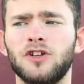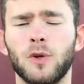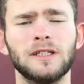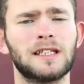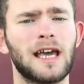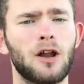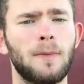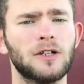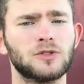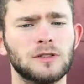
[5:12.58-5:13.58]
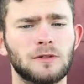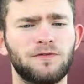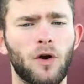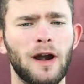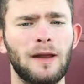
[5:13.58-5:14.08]
doing the kettlebell swings
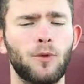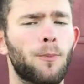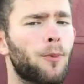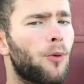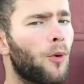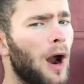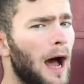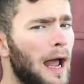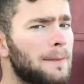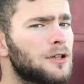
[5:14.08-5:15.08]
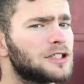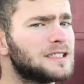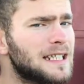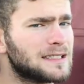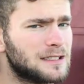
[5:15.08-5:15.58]
beforehand will prime your
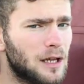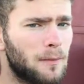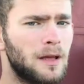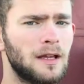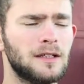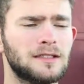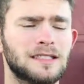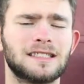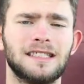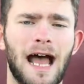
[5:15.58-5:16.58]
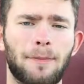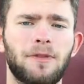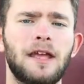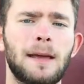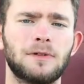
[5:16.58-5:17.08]
system to snap
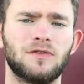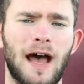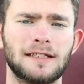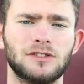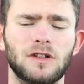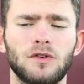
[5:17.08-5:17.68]
the hips faster.